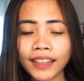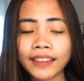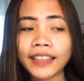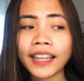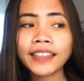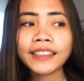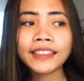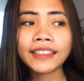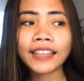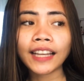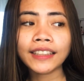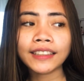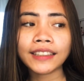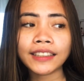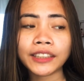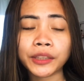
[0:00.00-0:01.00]
That's it,
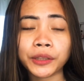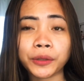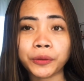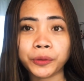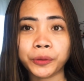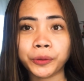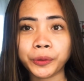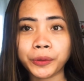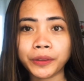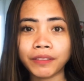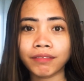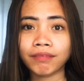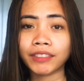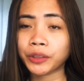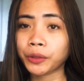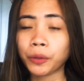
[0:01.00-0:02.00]
guys. It's so good.
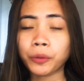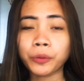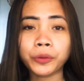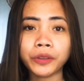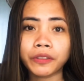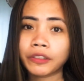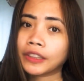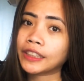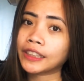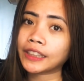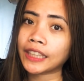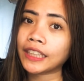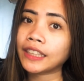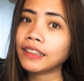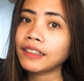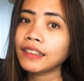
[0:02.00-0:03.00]
It's so good for the
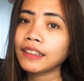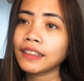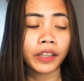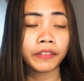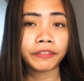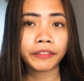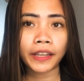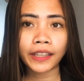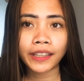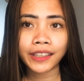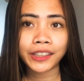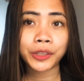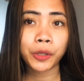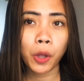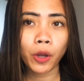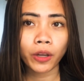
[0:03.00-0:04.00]
skin. The effect
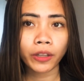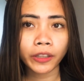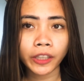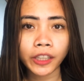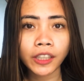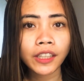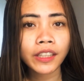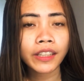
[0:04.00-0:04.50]
is longer.